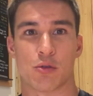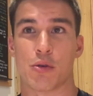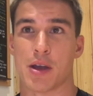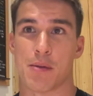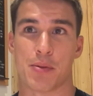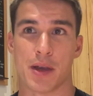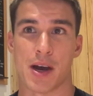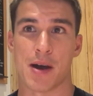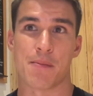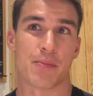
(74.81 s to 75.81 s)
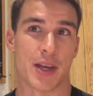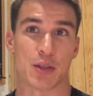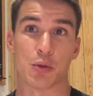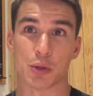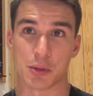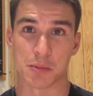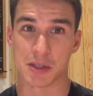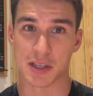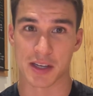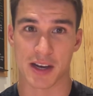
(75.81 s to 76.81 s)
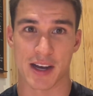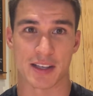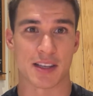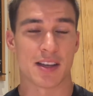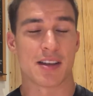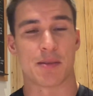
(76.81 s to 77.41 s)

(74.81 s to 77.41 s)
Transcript: all hit a PR. That's awesome to see, guys.